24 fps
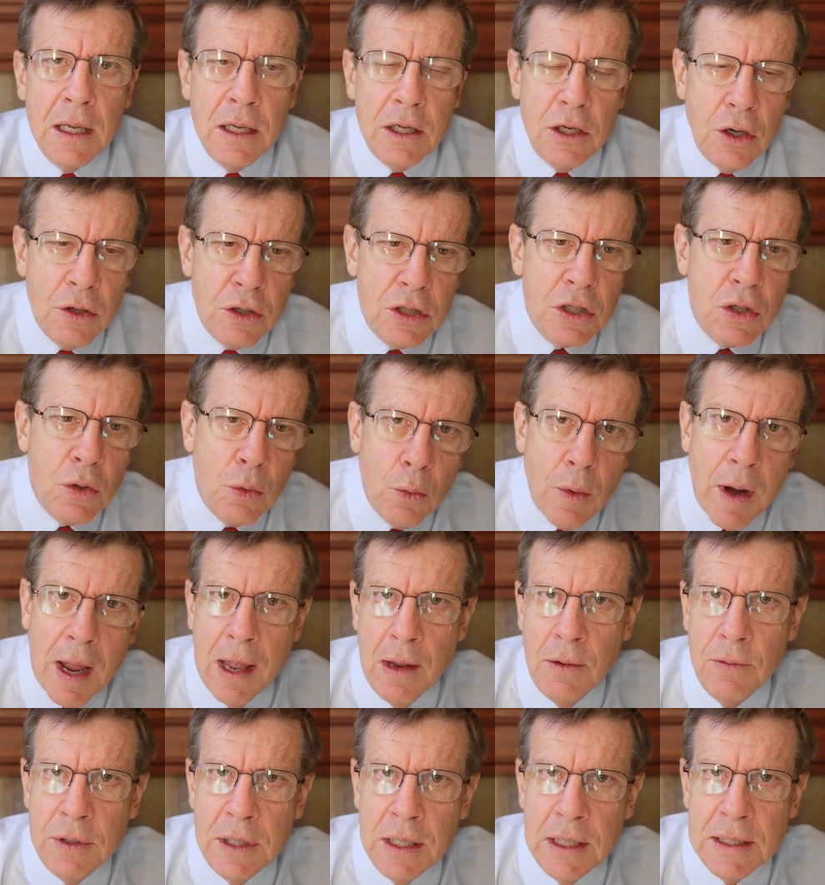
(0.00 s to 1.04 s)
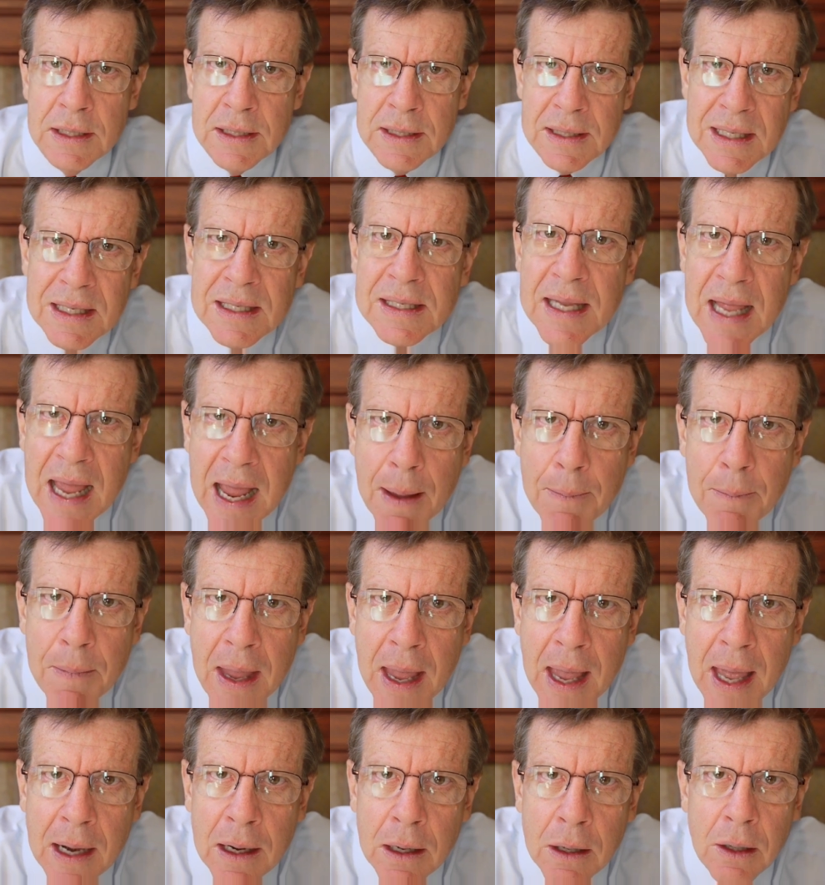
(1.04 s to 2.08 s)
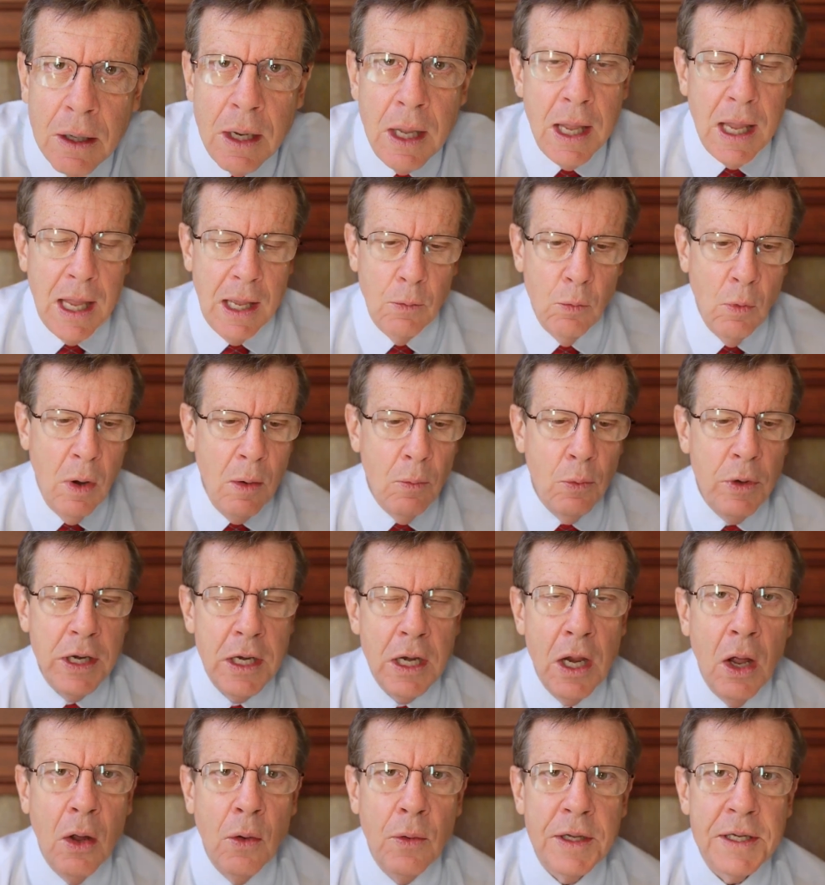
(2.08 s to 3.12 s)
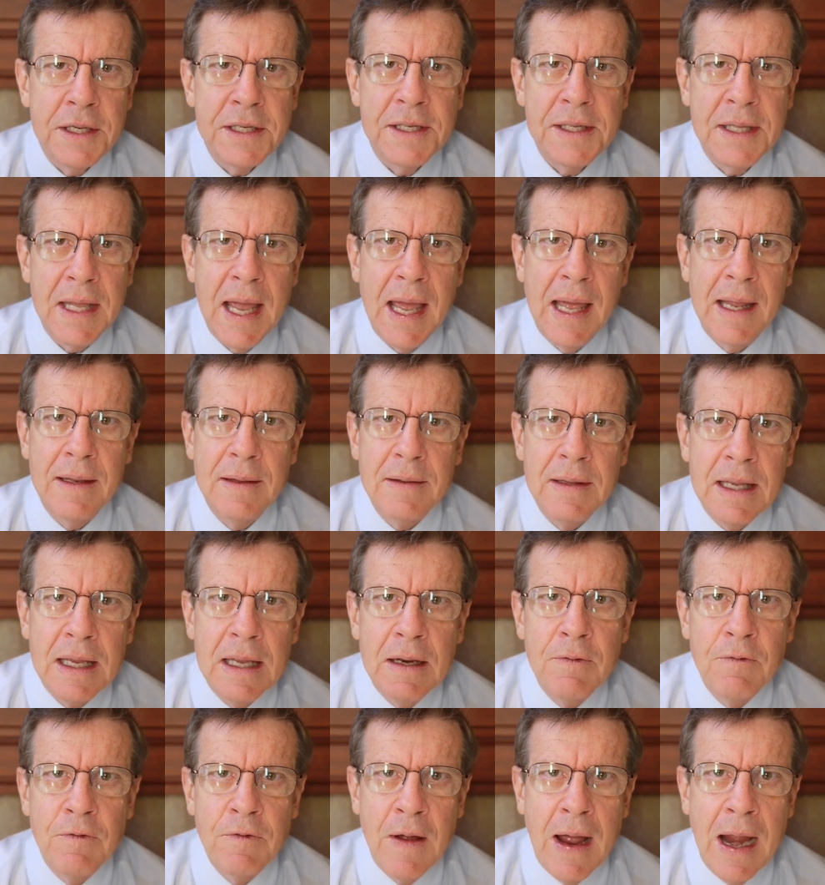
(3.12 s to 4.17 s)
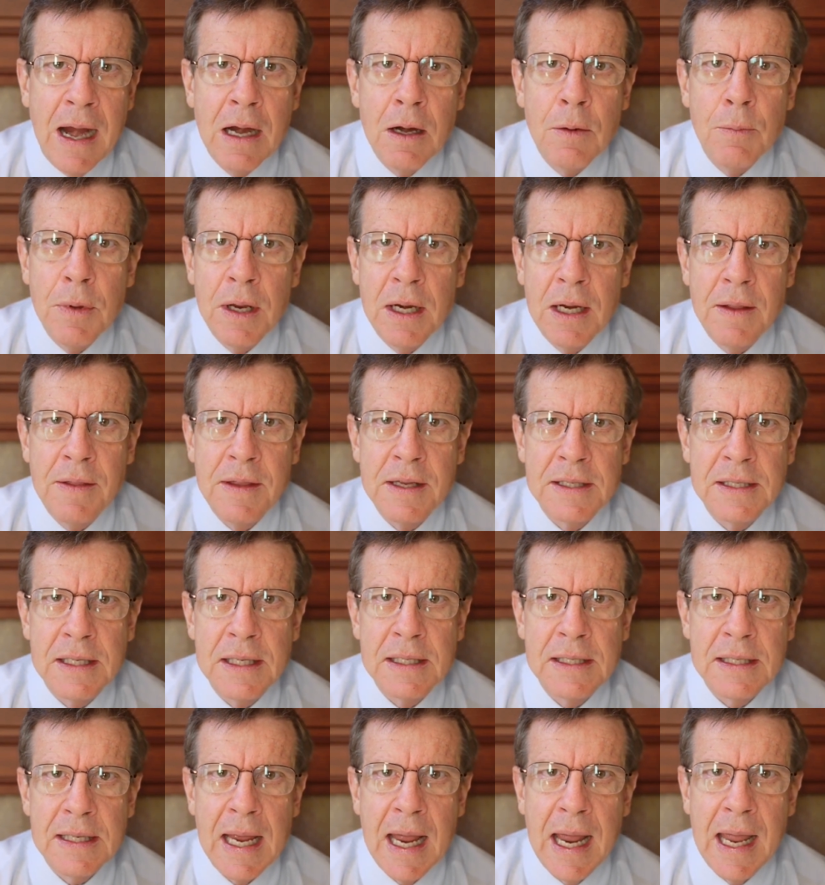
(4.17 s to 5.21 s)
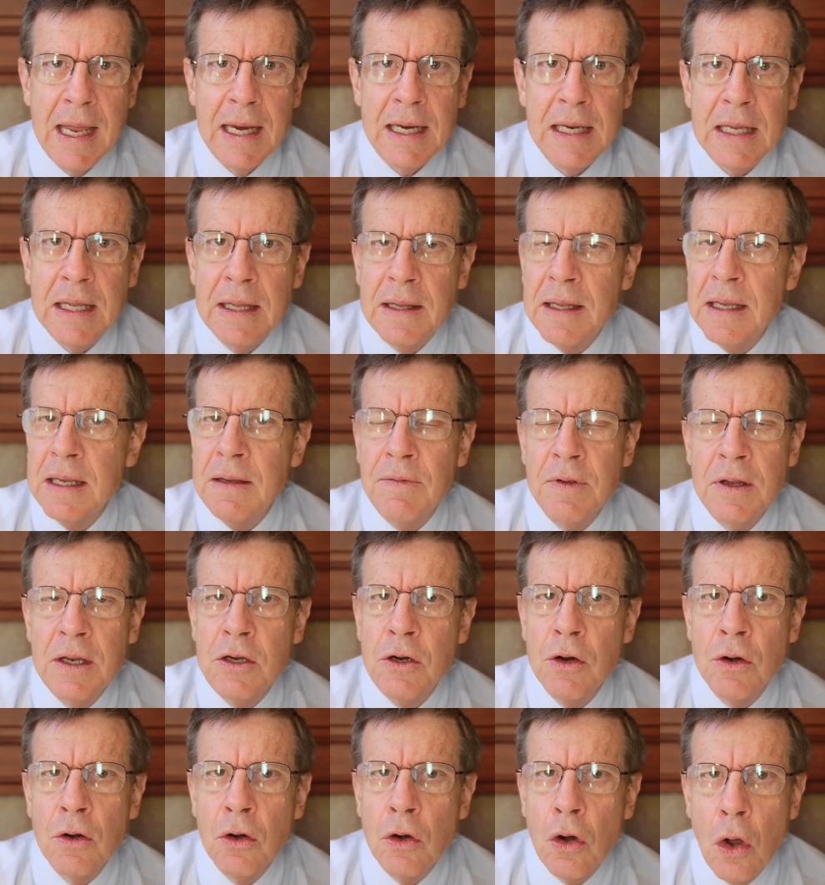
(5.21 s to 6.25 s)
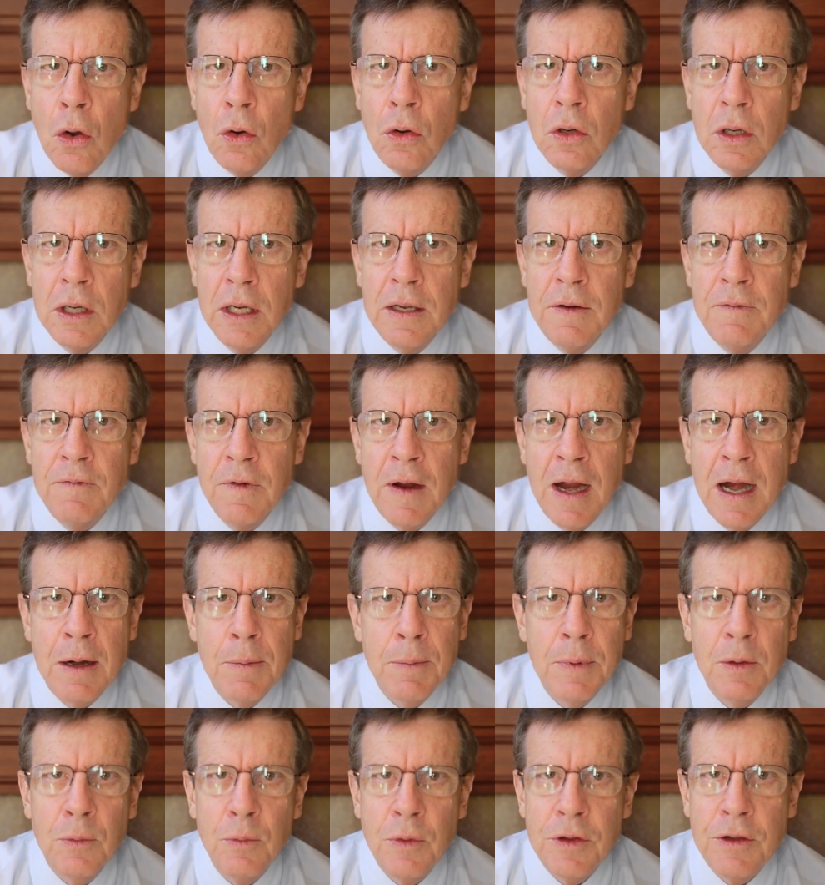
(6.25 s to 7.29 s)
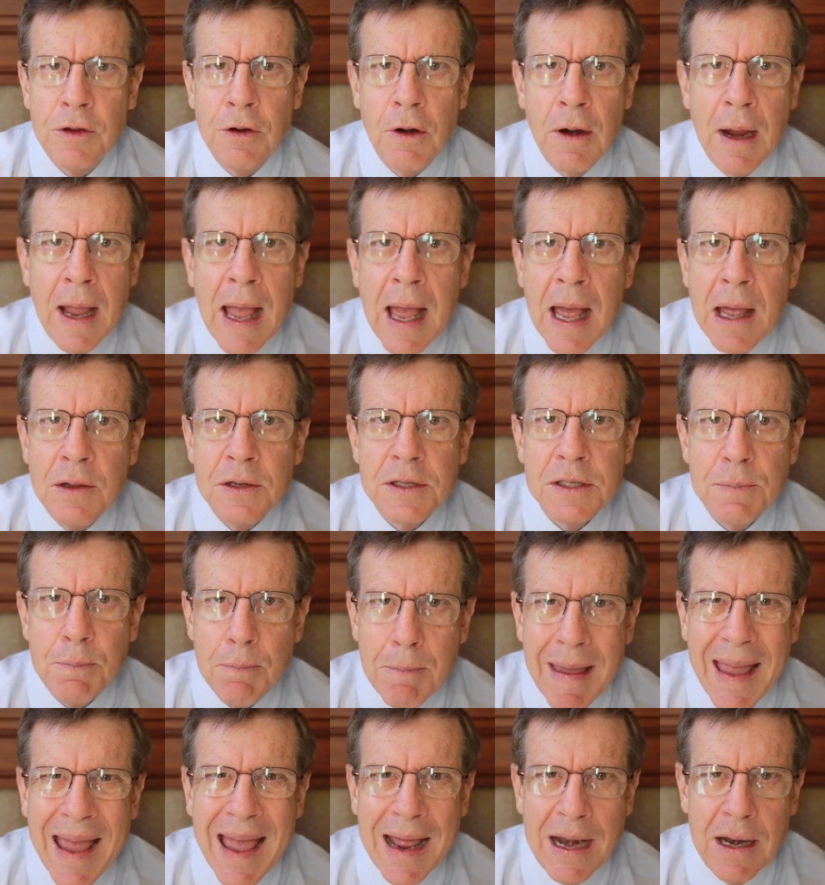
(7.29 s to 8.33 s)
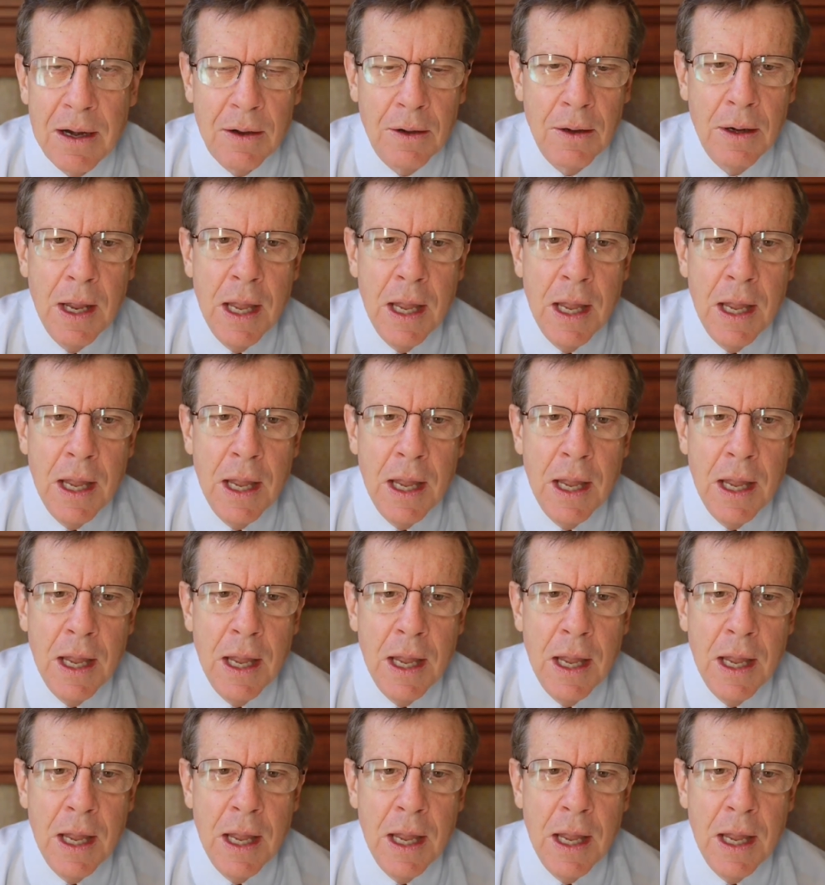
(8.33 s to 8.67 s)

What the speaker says: your surroundings. Does that matter? And what we know is that the environment of the society and even your local environment with your house matter.